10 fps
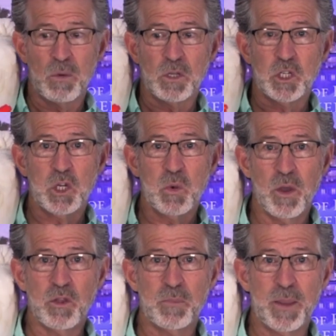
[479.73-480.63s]
there were
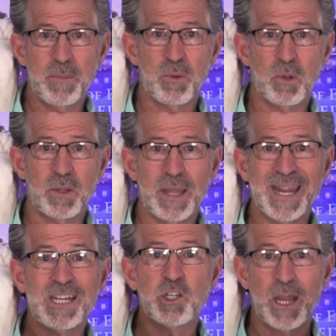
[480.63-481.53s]
two other people
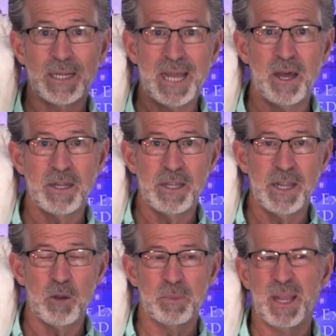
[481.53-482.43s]
getting checked out
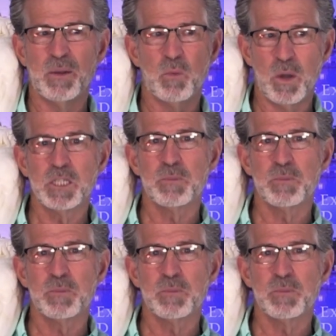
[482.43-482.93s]
in the airplane,